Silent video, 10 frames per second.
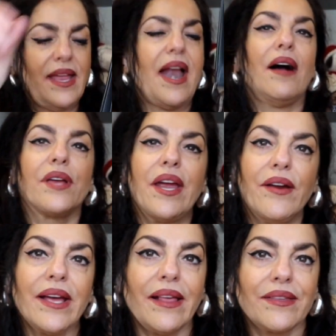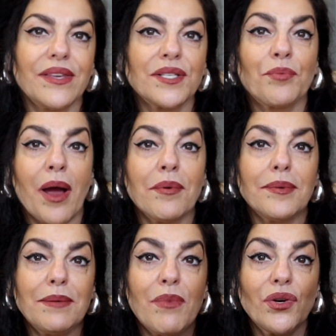And I'll carry it like this
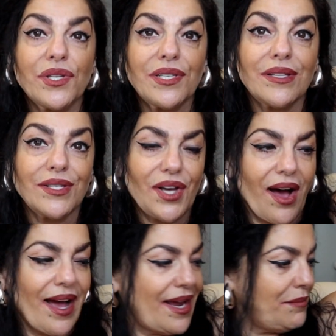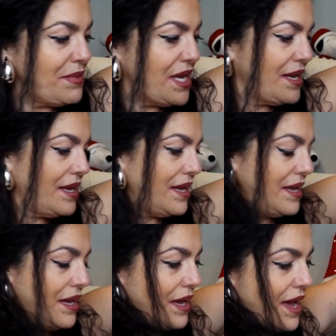probably most of the time.
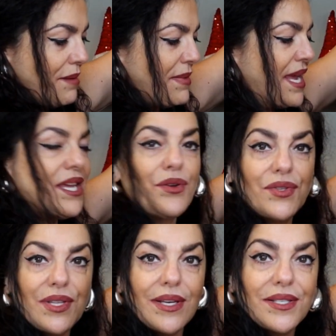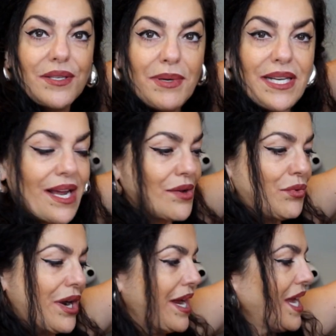I may use this depending on
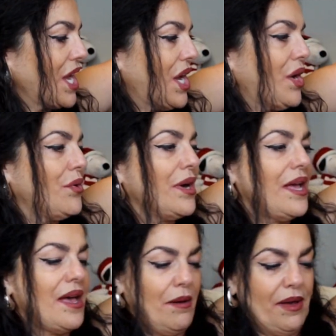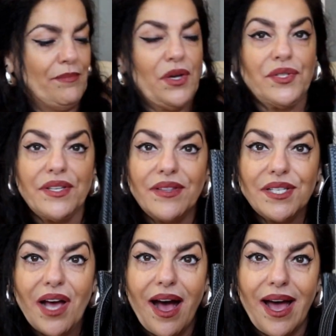where I go, but most of
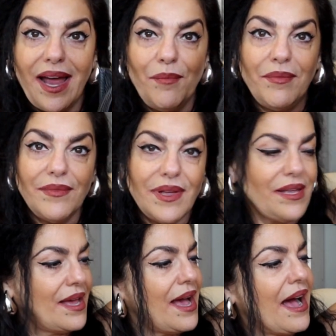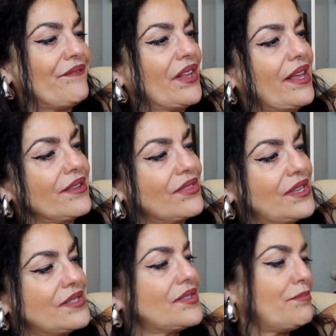the time I feel like
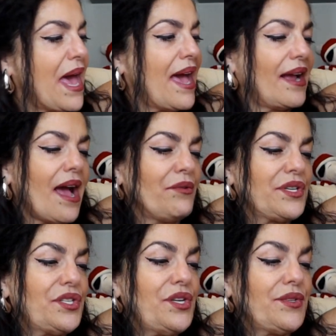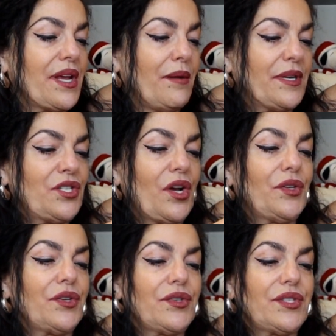this bag, I will just use it on my
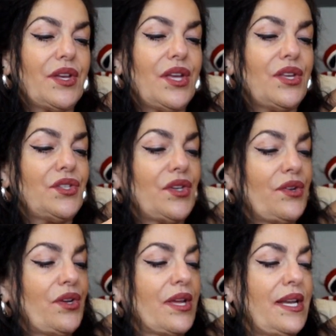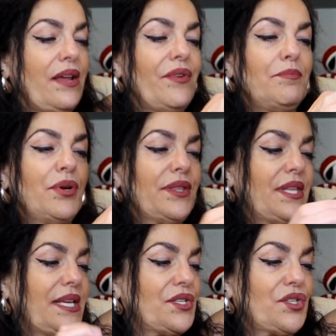shoulders. So you can even put
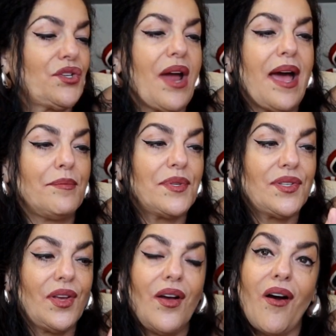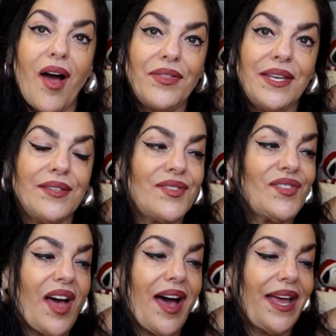these straps on the
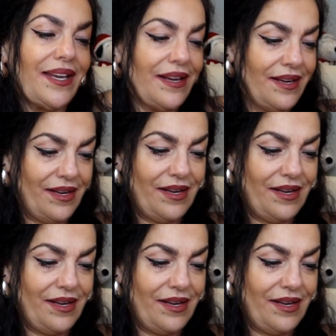inside.